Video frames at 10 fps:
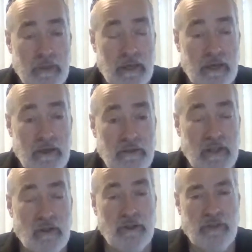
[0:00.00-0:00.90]
uh,
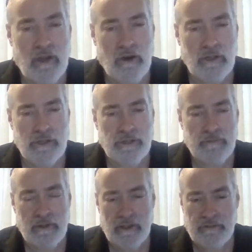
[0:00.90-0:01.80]
not only
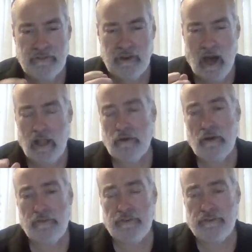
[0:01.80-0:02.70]
theologian, but a
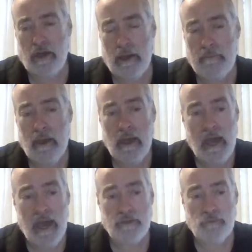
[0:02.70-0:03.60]
scholar of his time
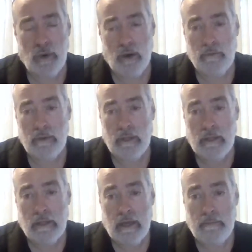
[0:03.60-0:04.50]
as well.
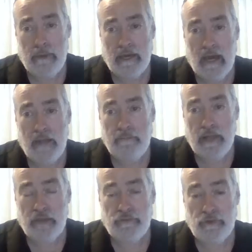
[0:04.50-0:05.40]
And may God
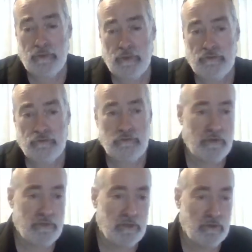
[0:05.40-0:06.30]
bless you and
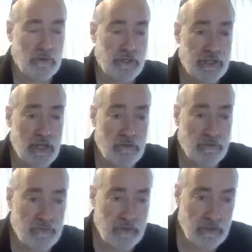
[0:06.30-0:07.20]
strengthen you and share
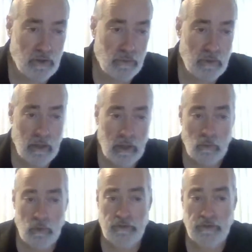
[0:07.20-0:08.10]
this video
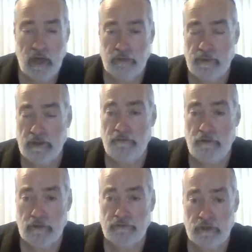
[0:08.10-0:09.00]
with as many
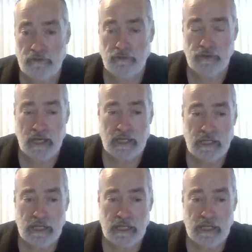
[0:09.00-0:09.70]
friends as you can.